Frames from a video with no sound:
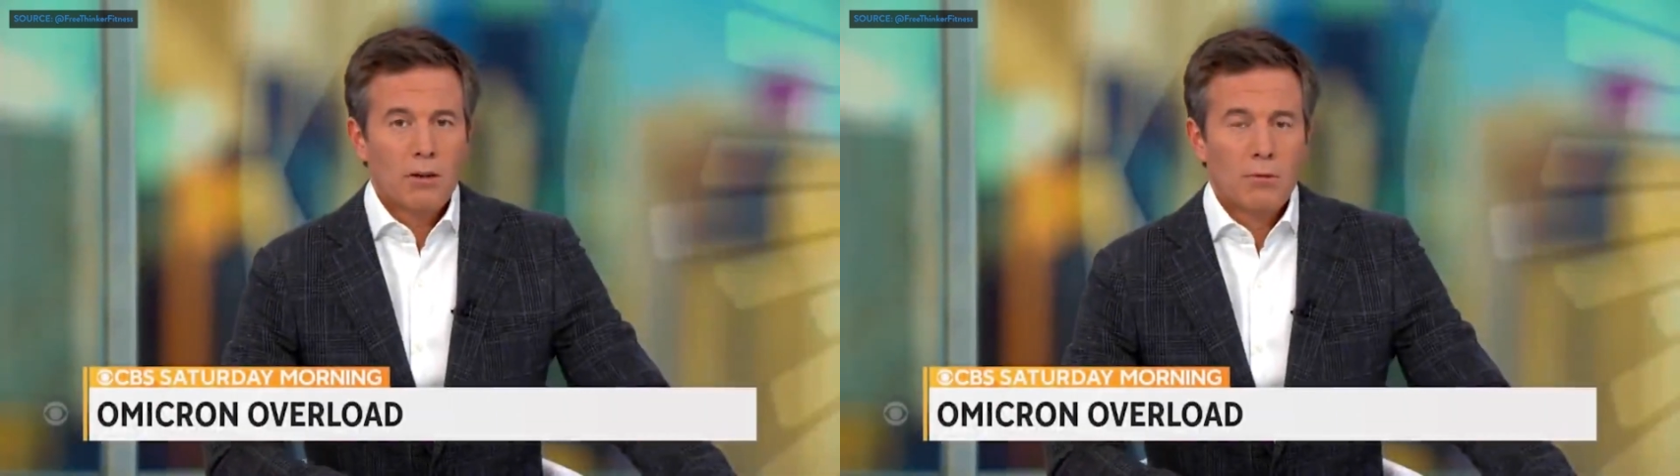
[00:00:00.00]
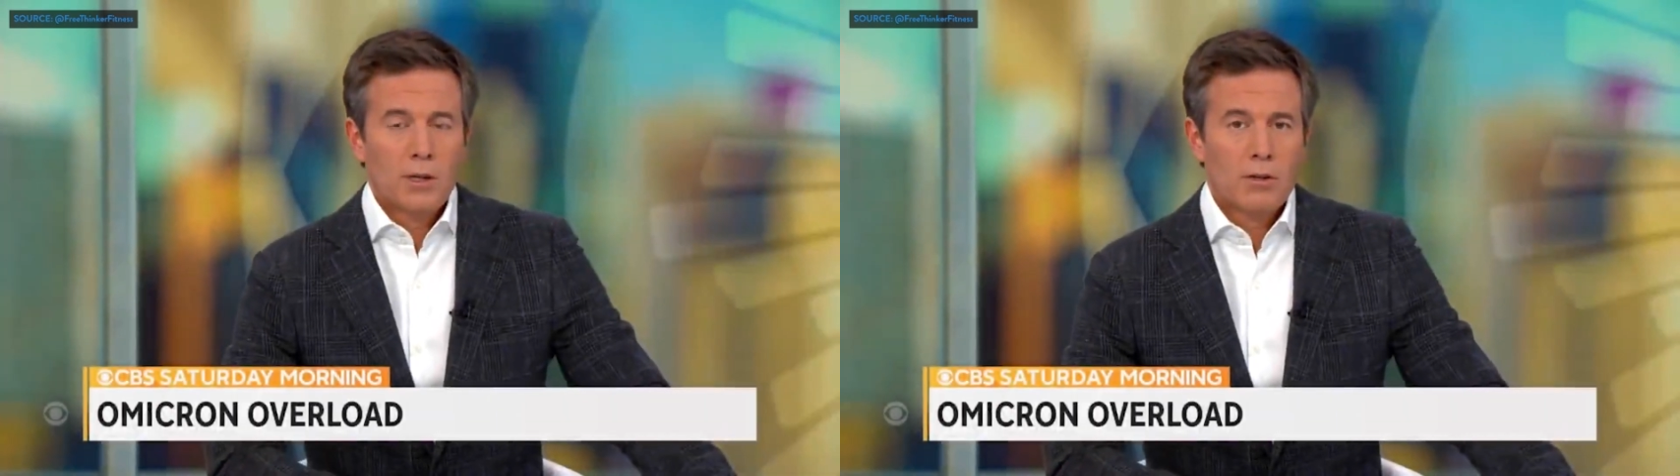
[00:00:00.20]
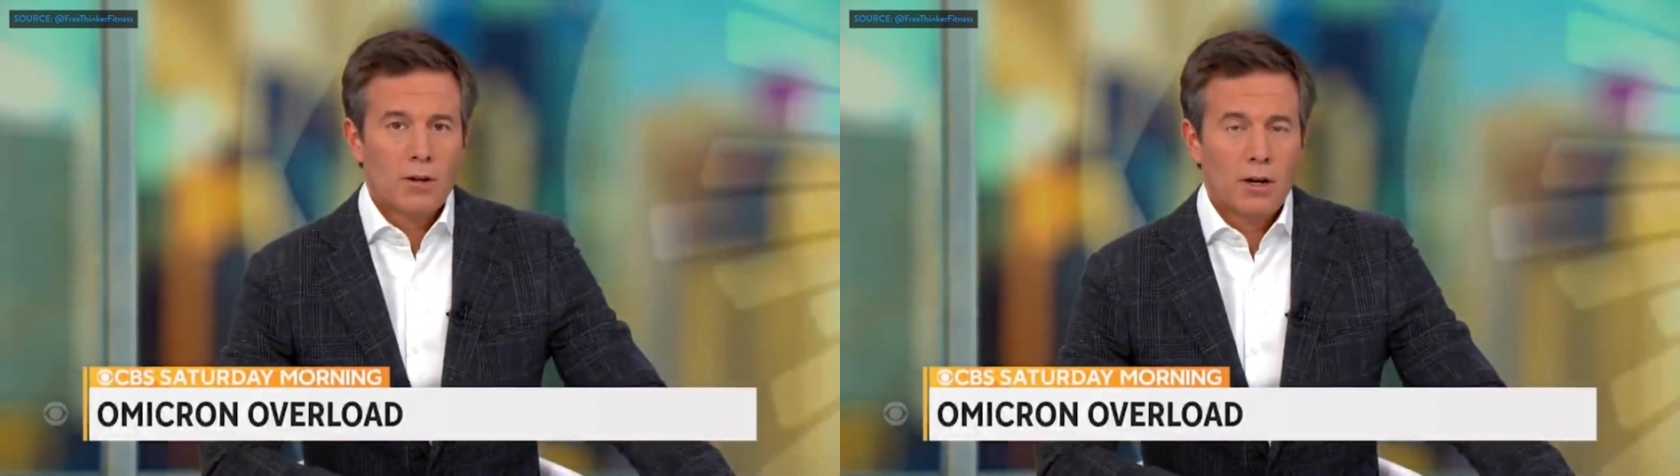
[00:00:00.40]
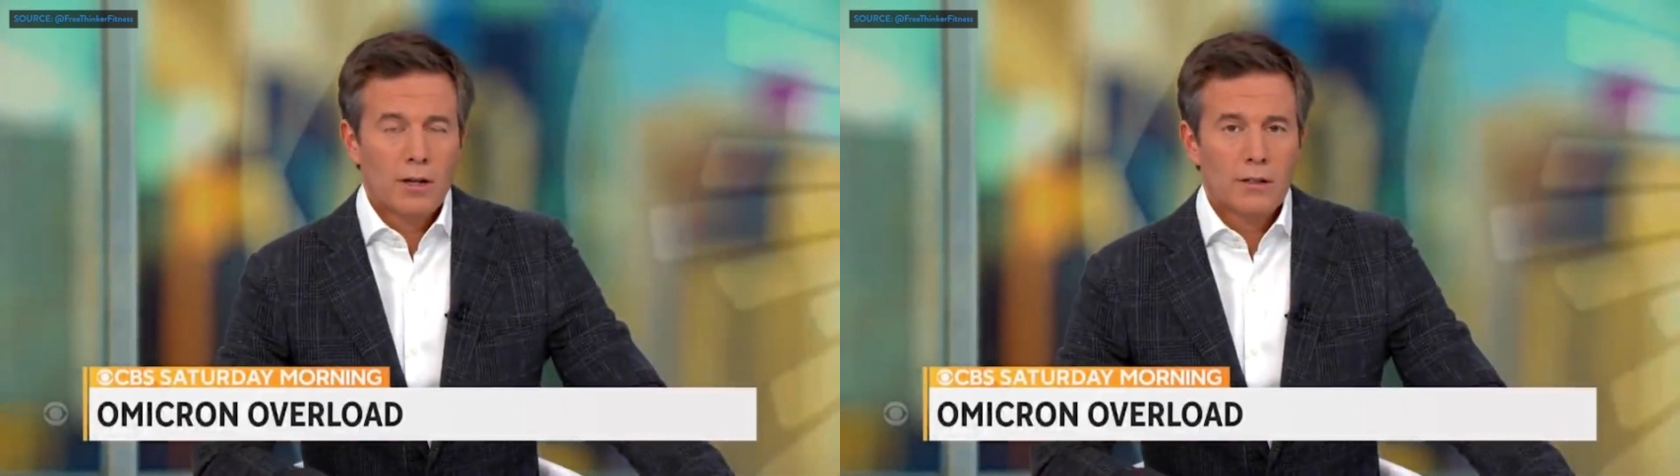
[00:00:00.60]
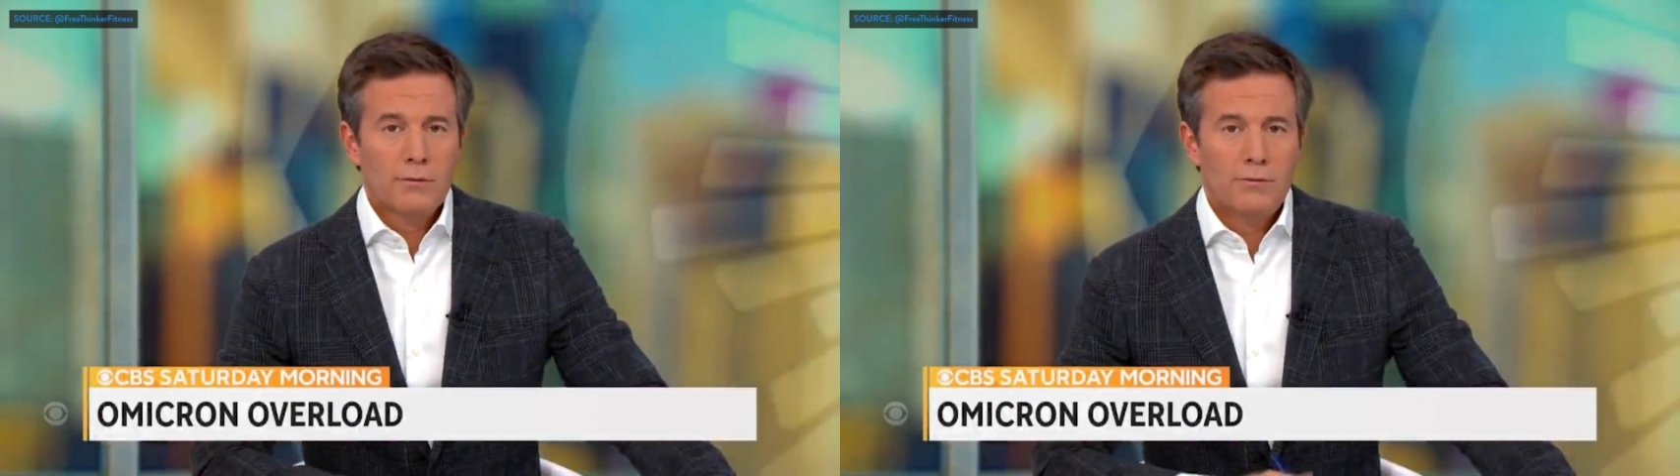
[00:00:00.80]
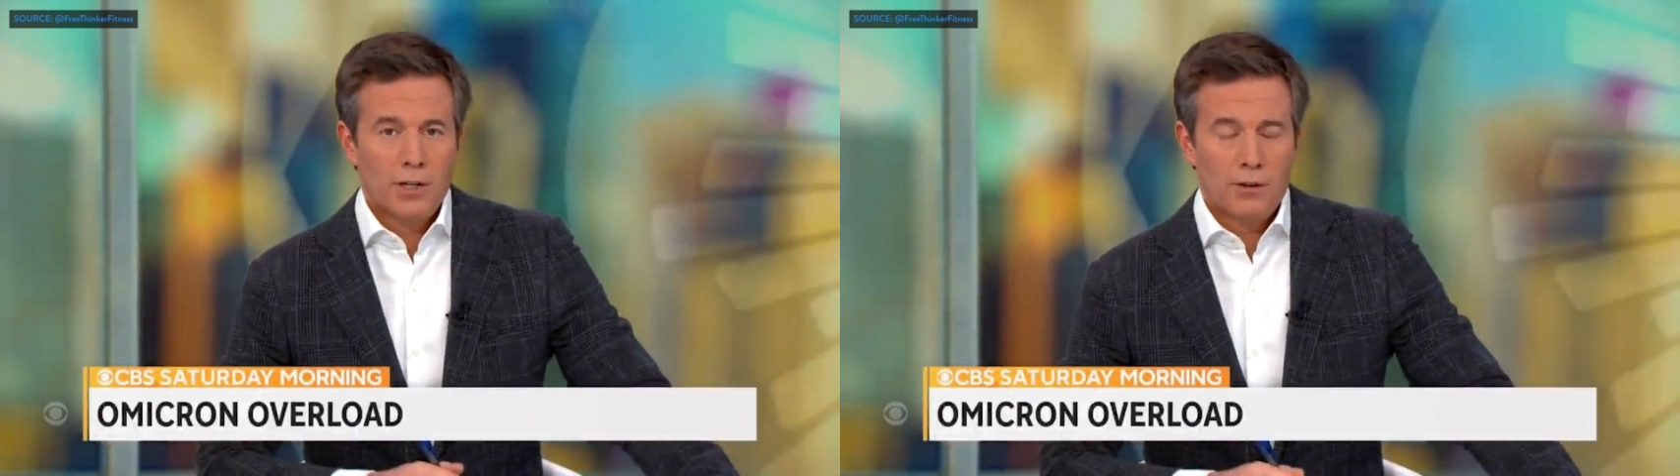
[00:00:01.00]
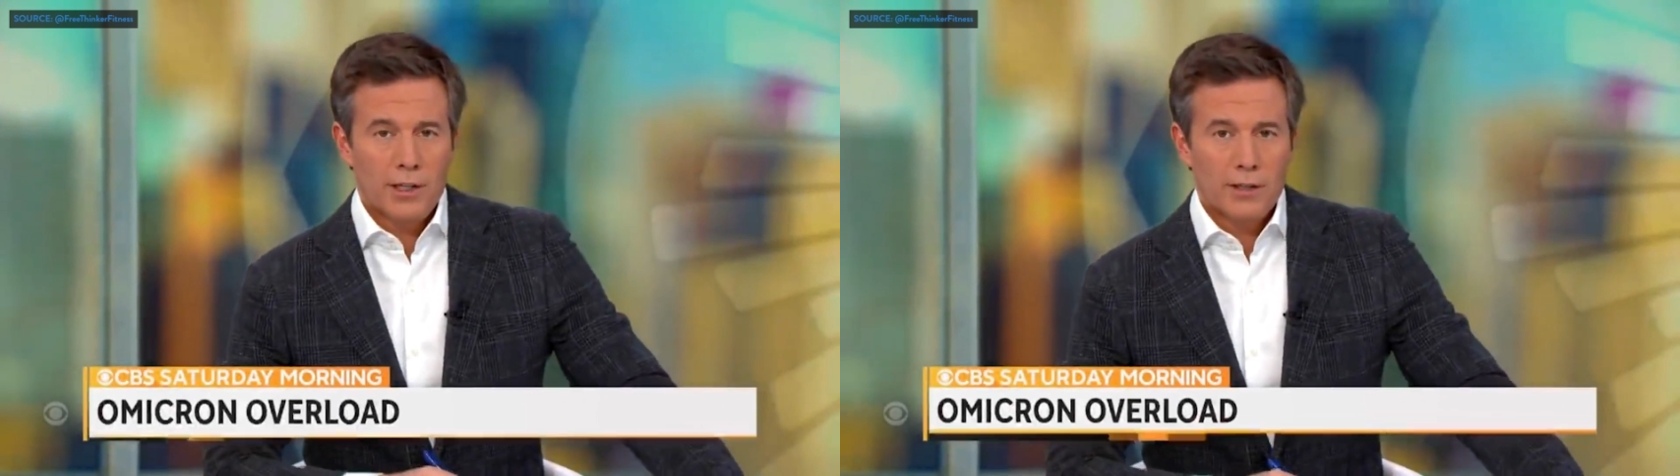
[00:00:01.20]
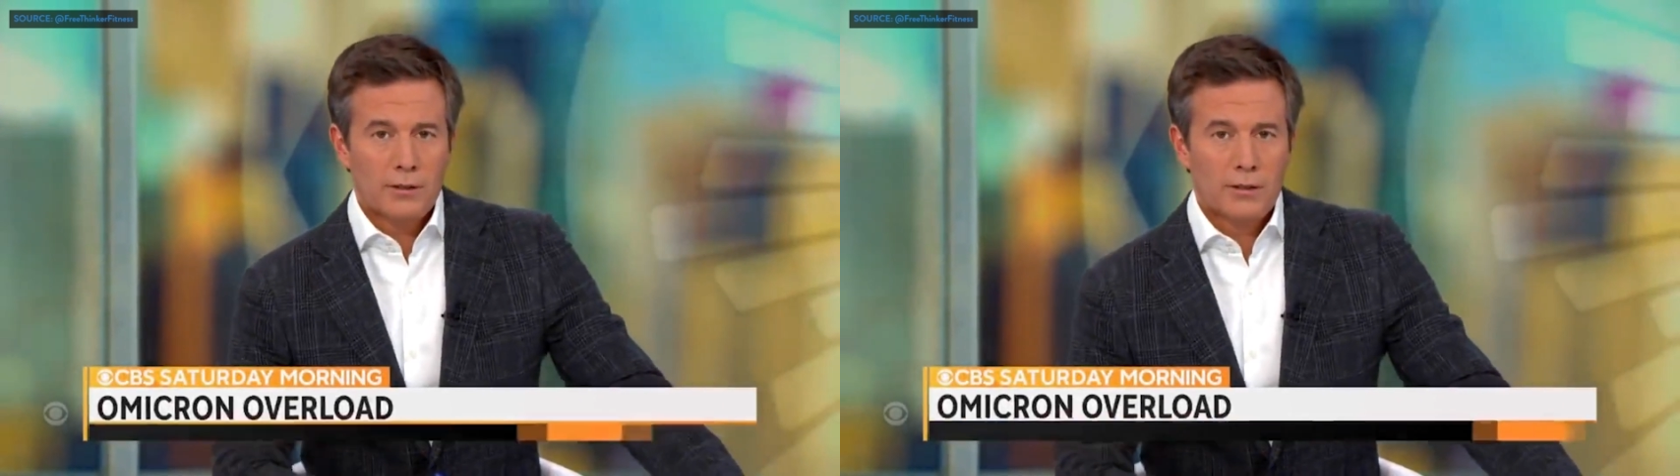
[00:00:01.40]
Omicron
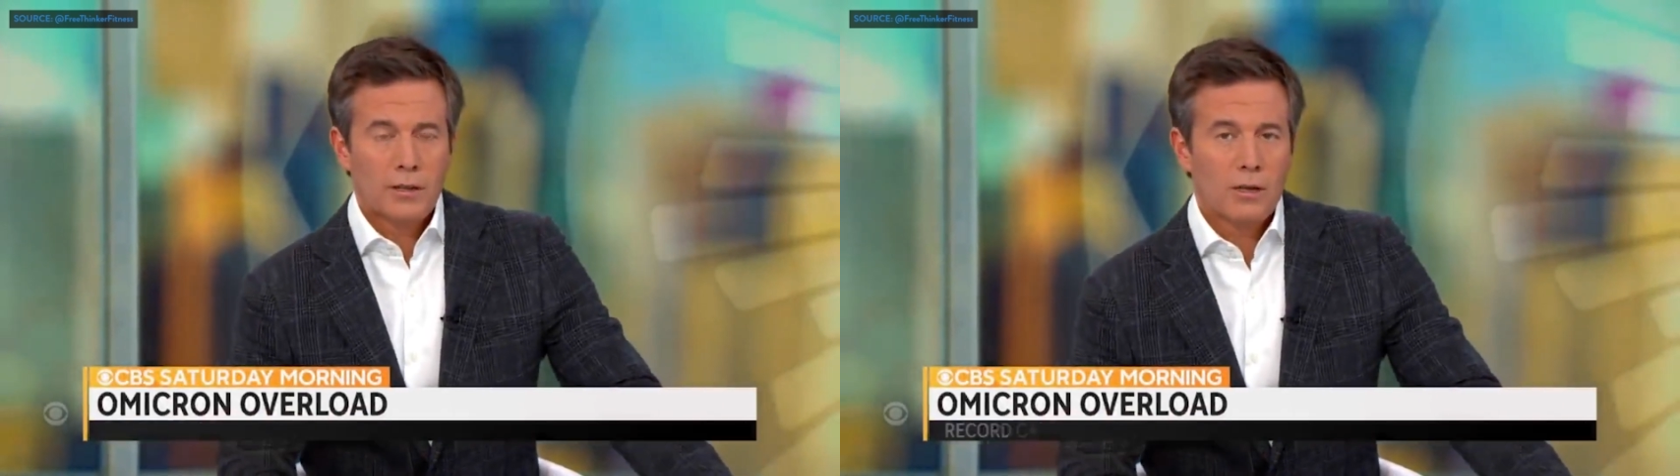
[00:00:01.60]
variant.